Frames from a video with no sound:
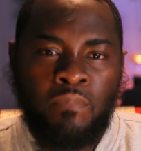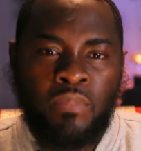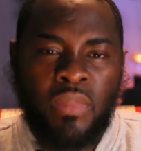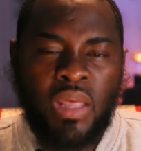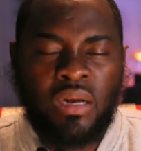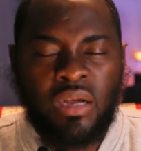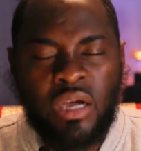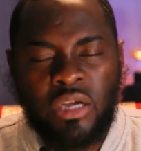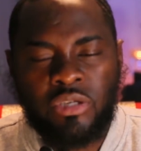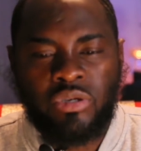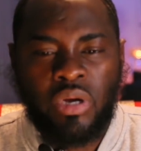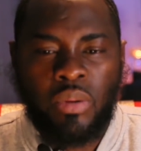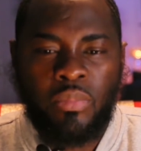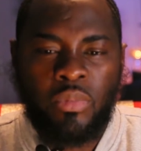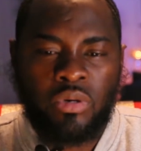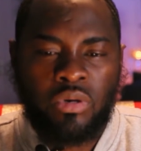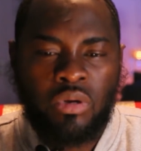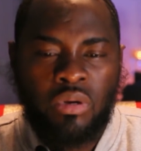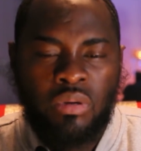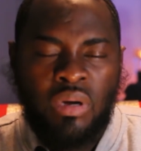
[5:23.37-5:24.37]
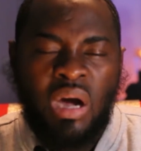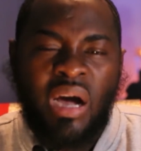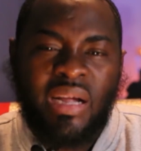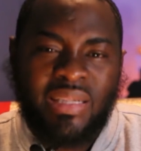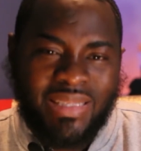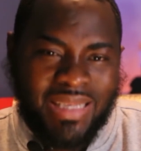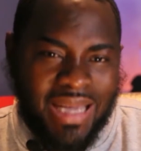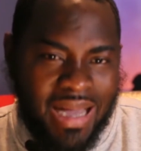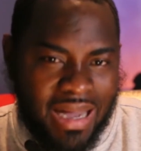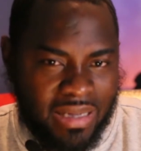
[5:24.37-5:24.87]
not contract but
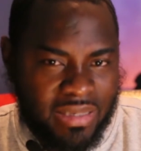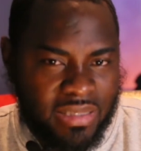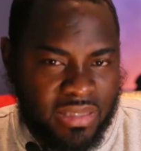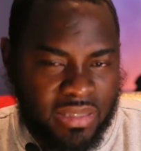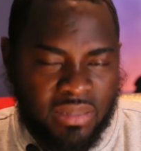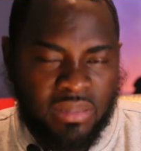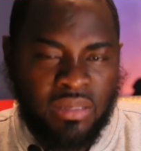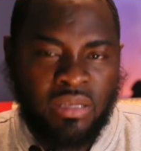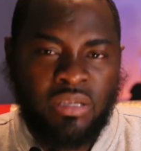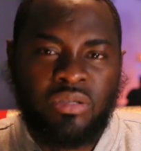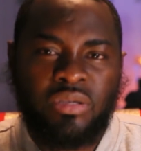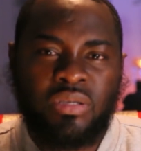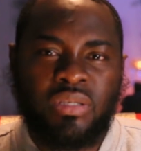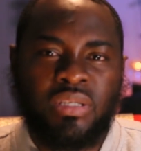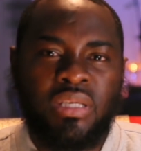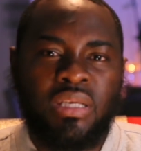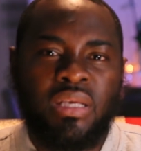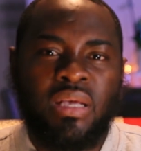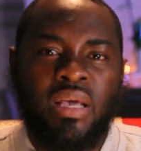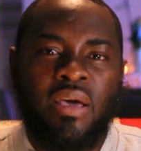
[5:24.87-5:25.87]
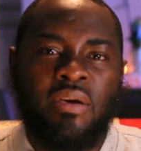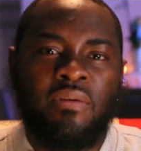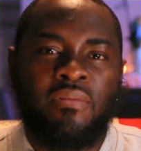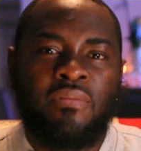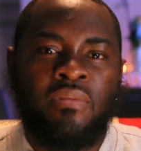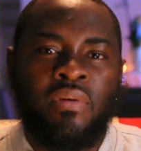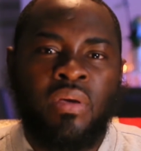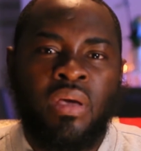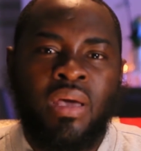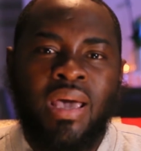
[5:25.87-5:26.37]
contacts to see if
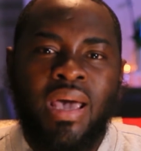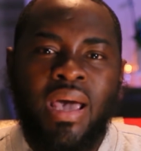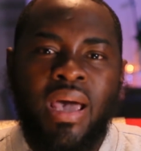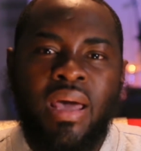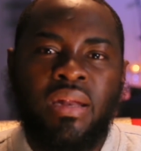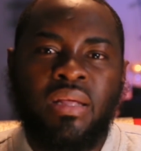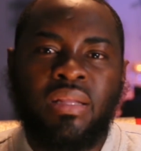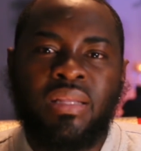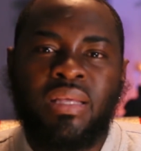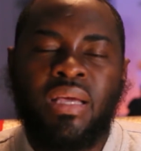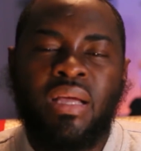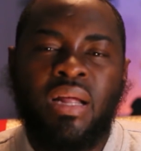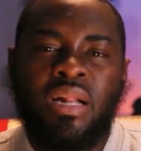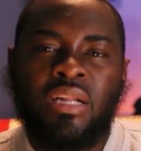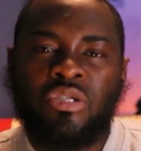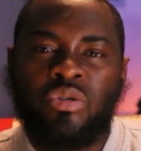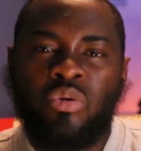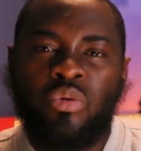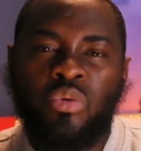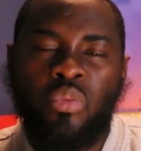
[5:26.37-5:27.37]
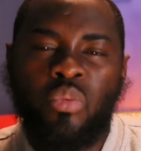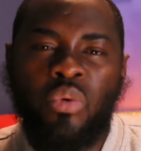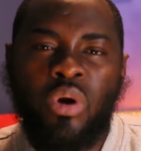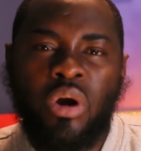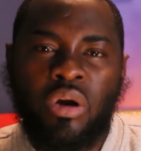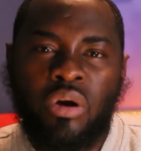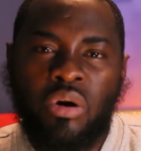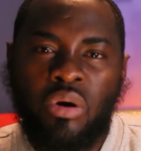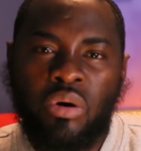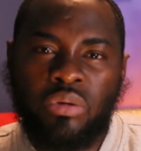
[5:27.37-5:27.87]
anything else could
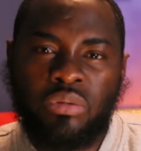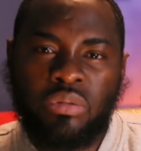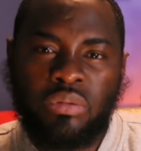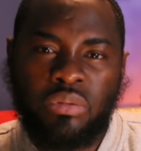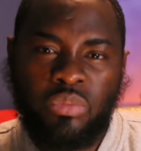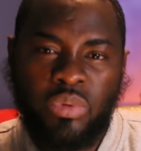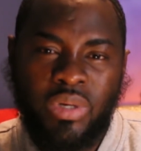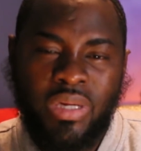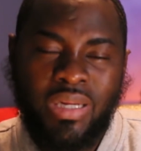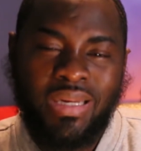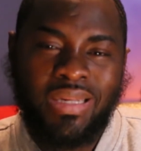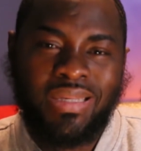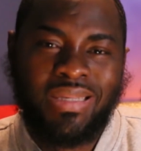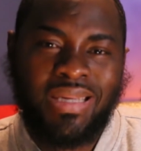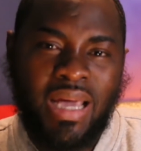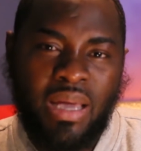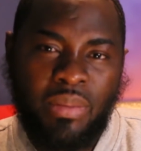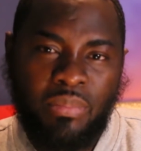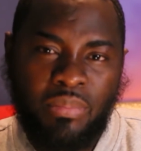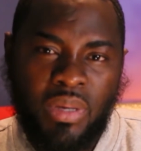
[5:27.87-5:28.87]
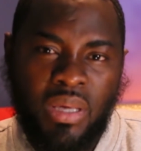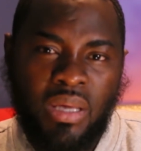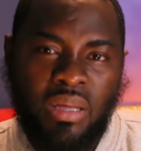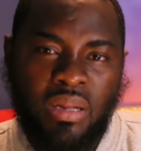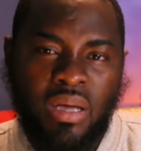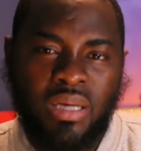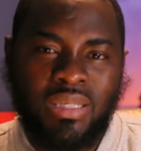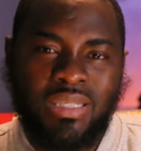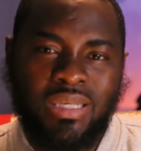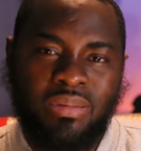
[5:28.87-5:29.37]
work out within the time being,
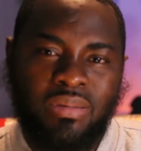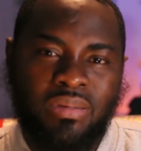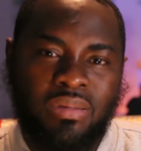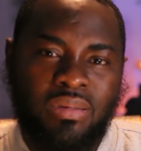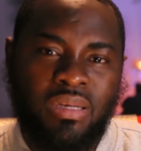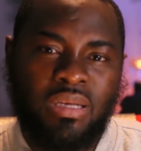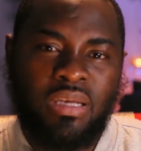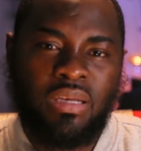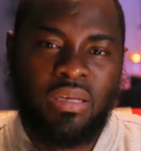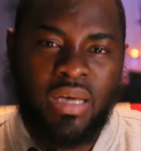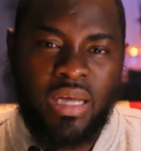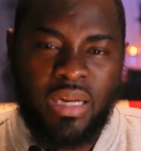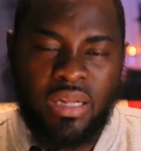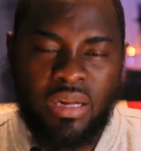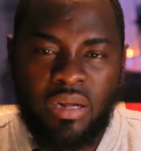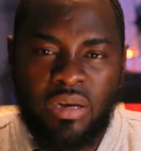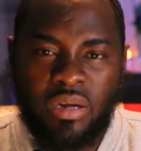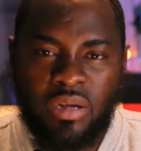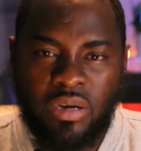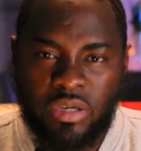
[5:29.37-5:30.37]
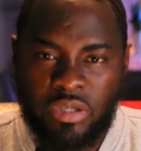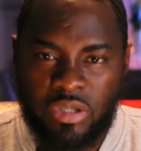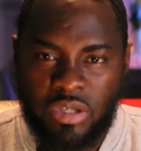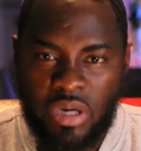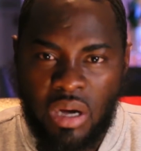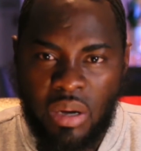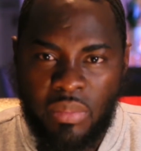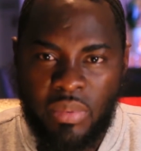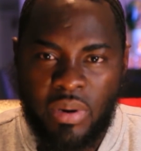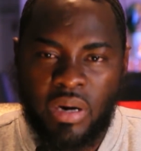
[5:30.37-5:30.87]
as in you getting another
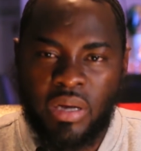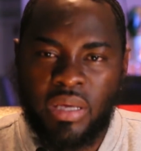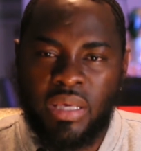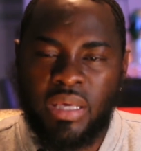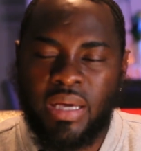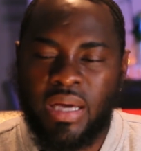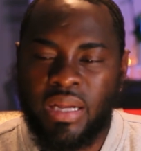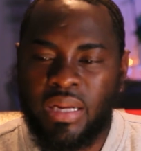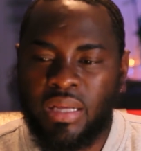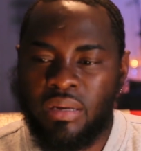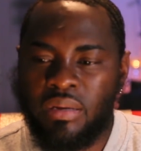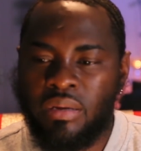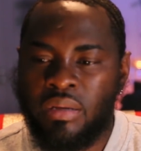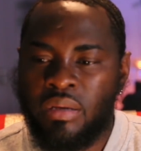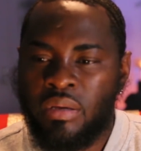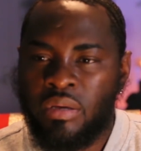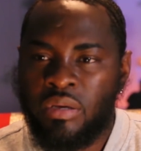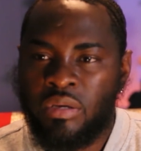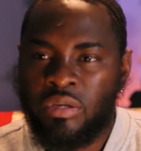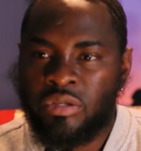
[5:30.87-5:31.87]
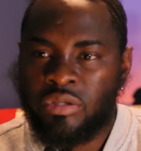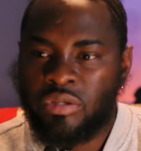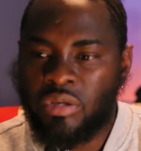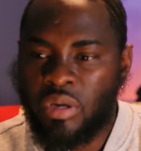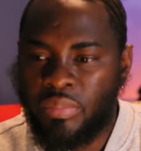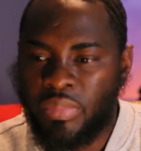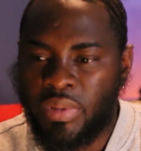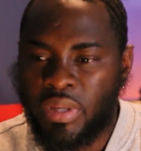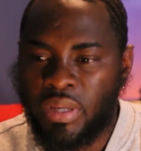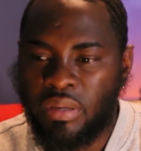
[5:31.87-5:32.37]
job or you getting
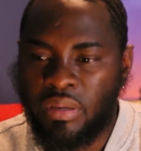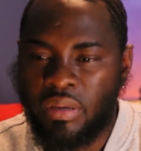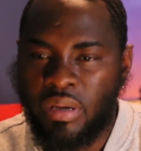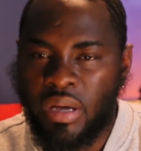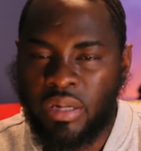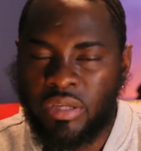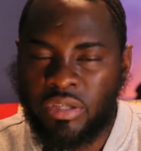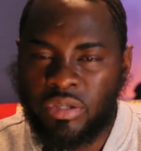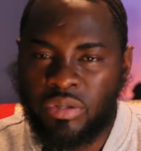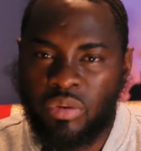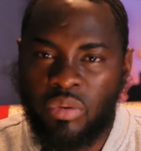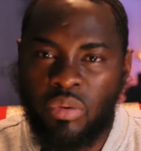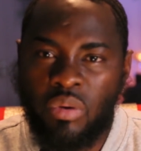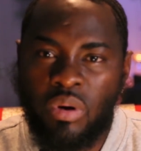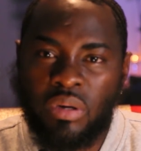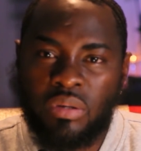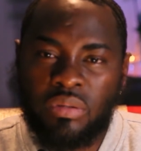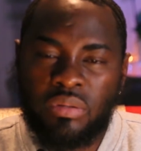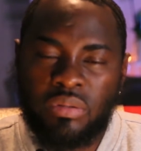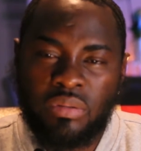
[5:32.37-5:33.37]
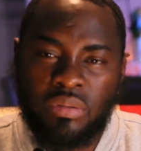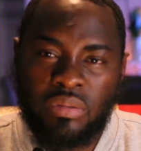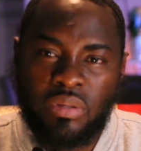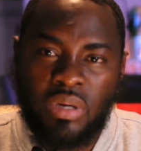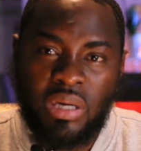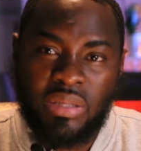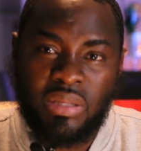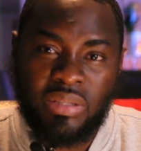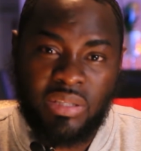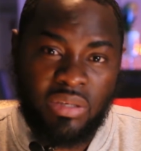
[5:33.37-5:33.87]
something else to go on to
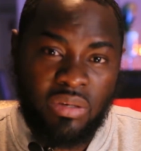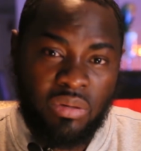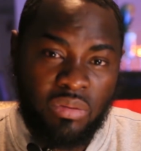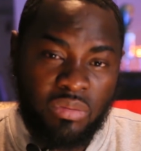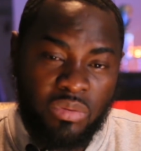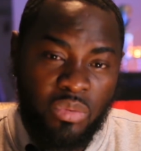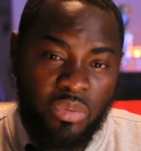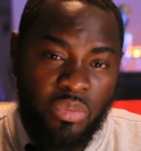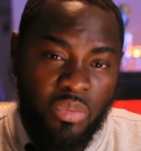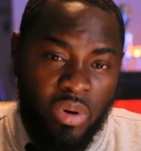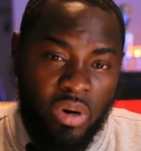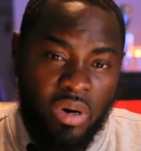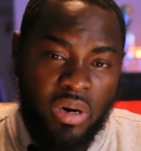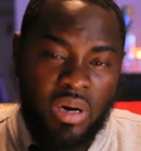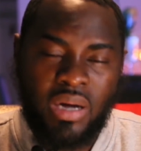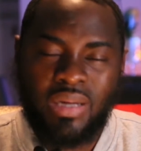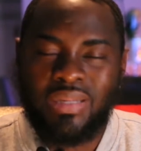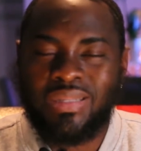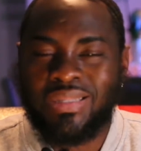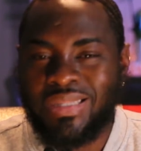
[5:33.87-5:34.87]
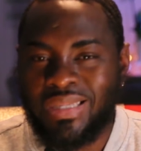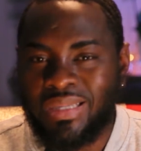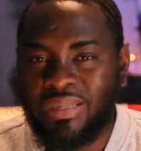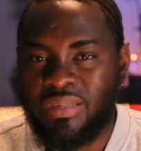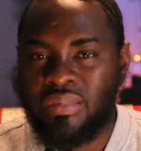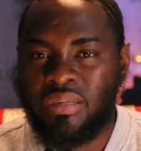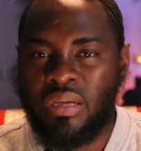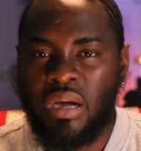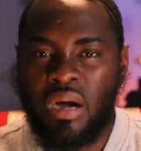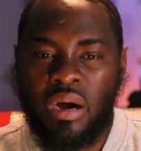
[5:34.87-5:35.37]
continue to work
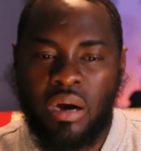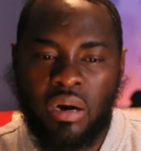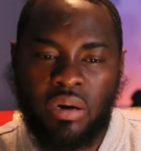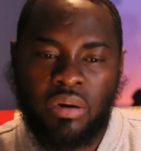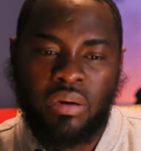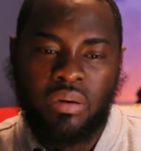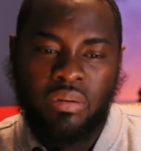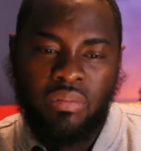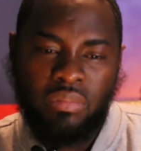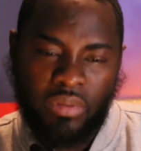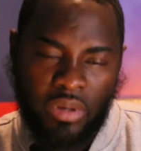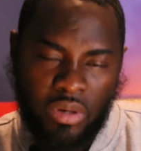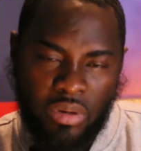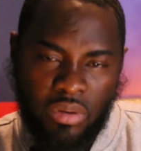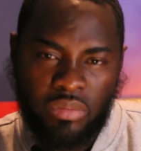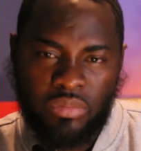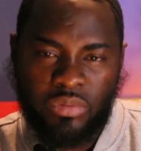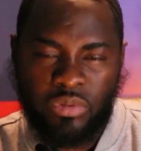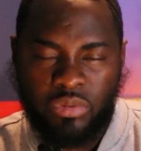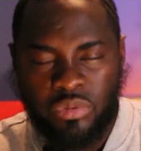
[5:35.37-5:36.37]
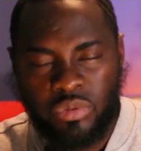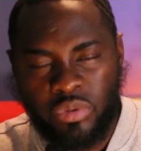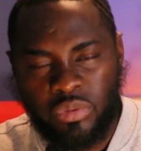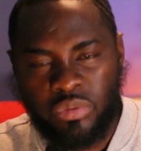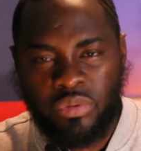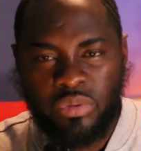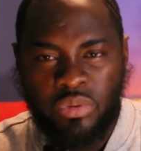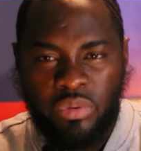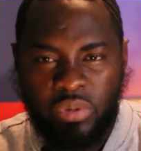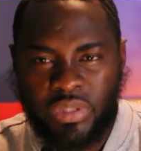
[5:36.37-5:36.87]
until or you know do
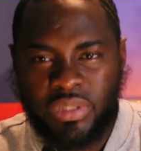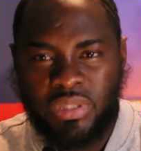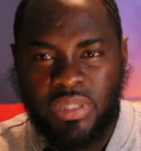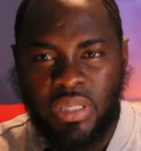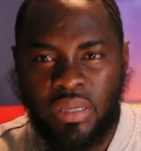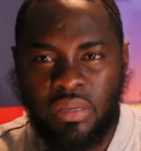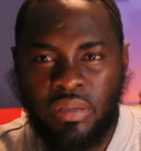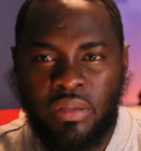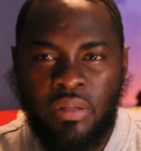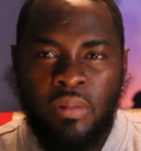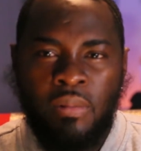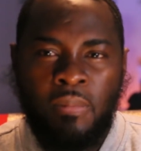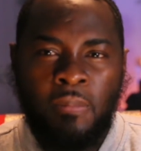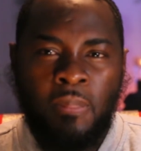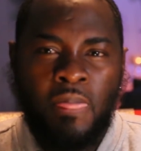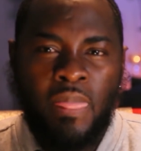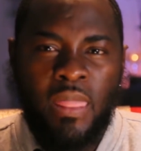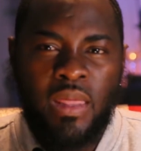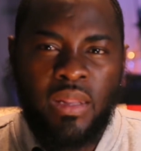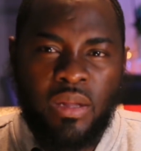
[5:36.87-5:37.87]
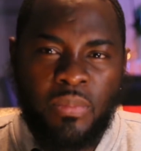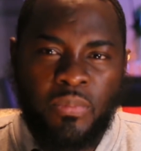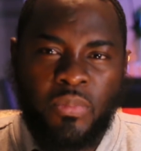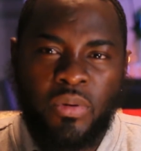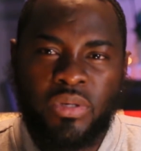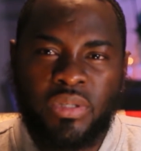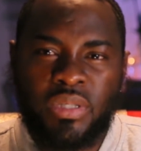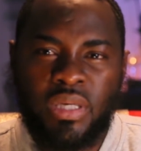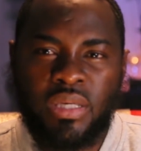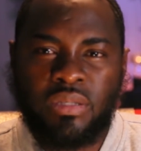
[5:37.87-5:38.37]
do his thing in the
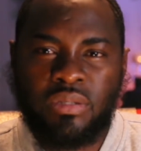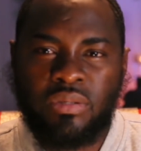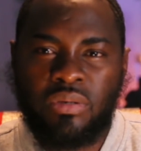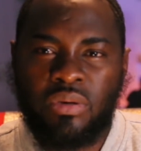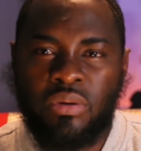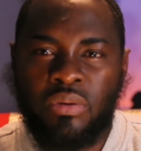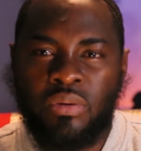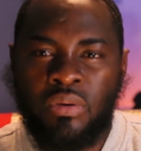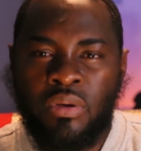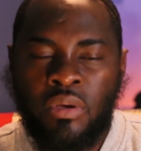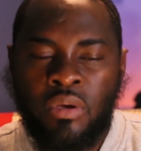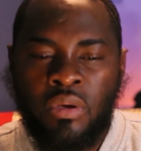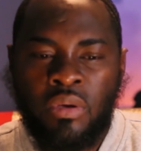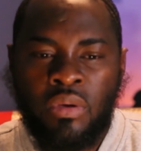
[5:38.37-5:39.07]
process. So